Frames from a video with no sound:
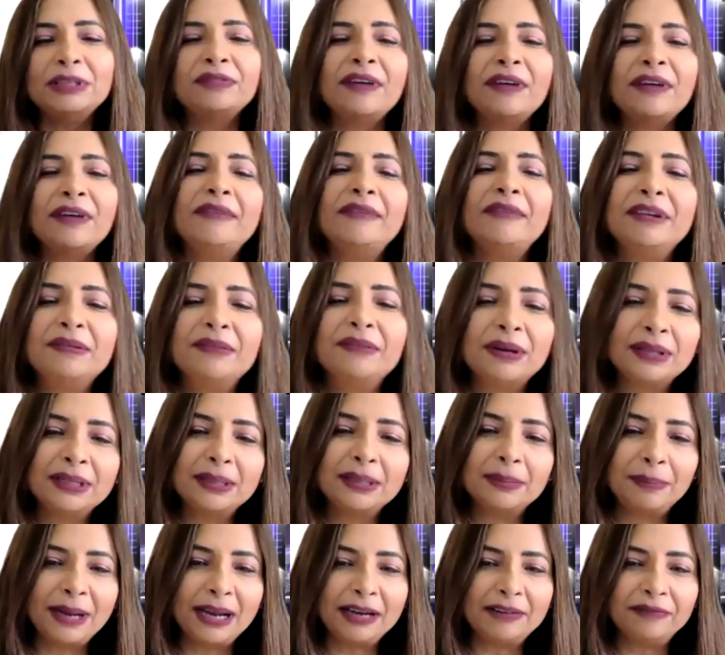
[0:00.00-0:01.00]
much for everyone
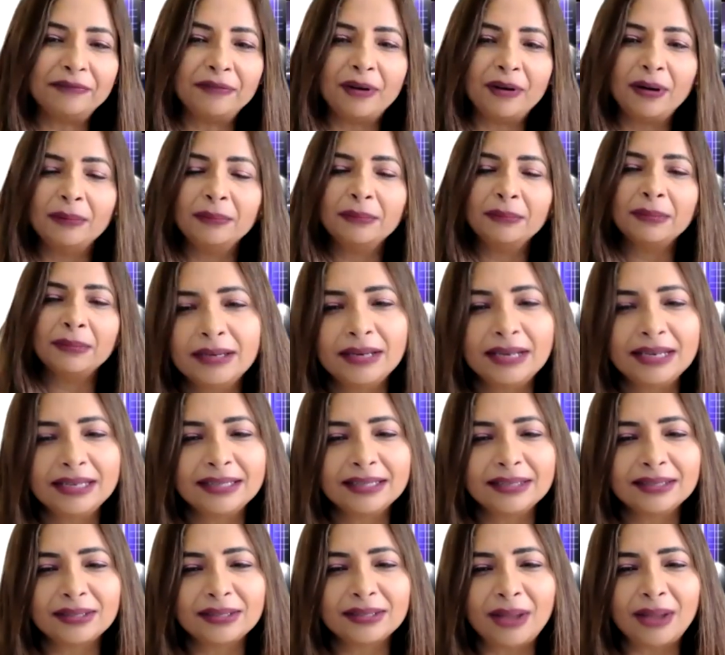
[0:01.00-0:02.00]
on the platform. It
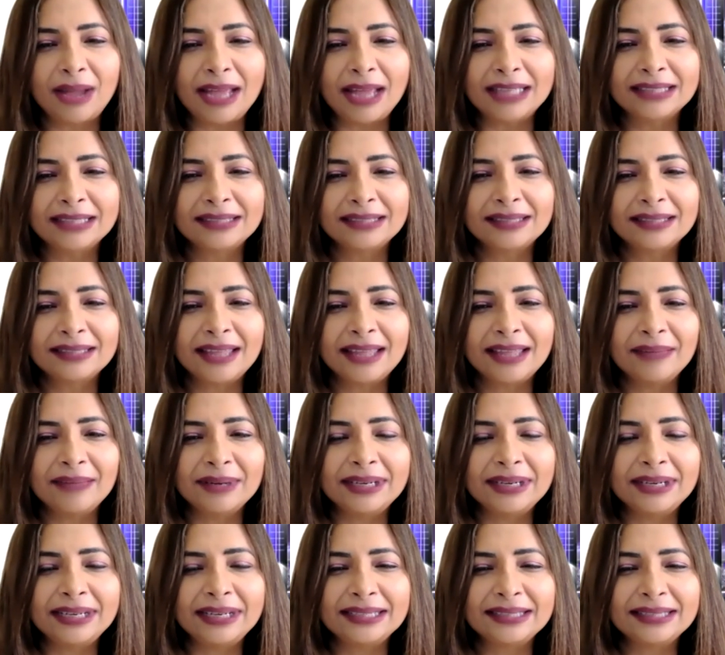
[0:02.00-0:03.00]

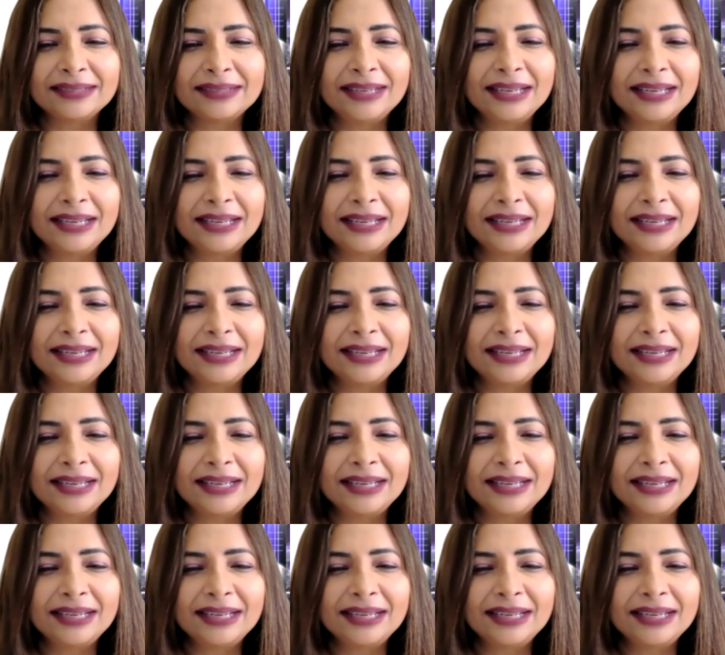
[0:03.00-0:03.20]
is